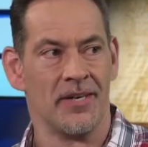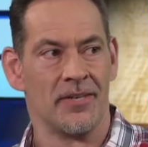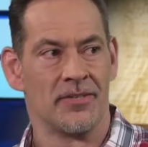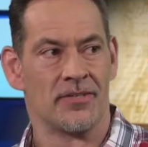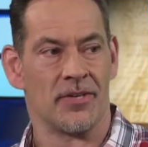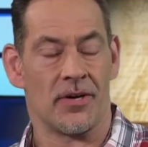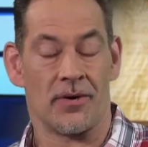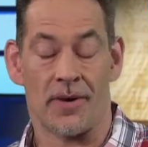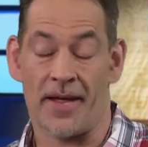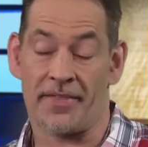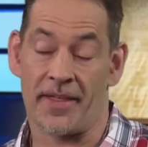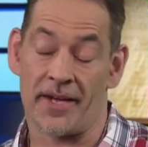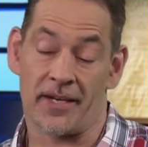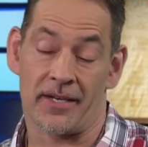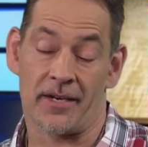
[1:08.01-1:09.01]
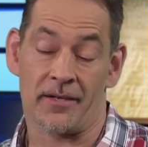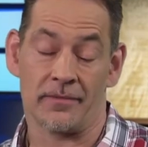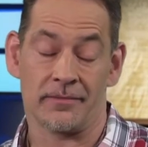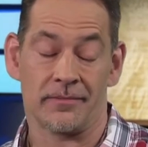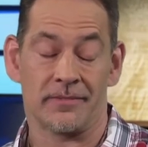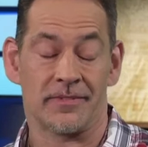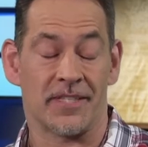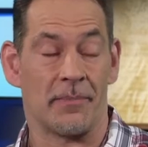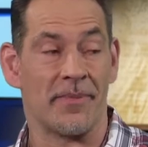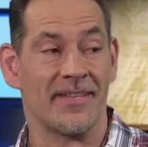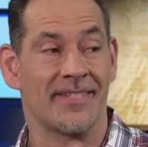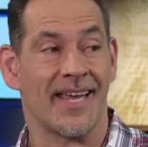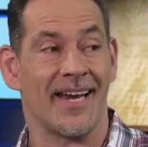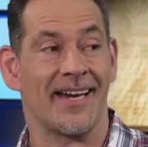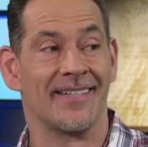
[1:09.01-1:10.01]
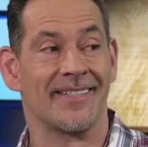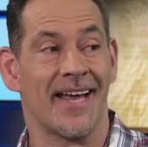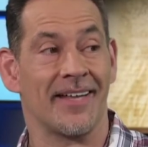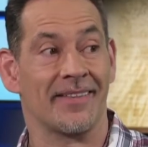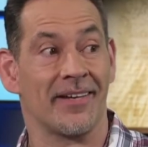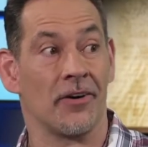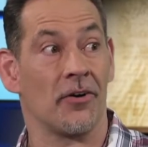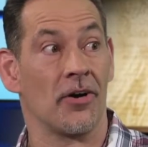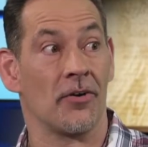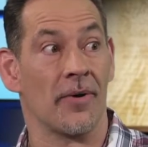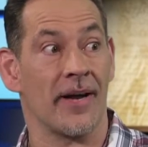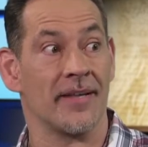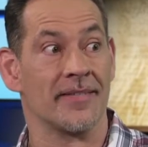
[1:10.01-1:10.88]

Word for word: So I think, you know, some of these candidates out there look great,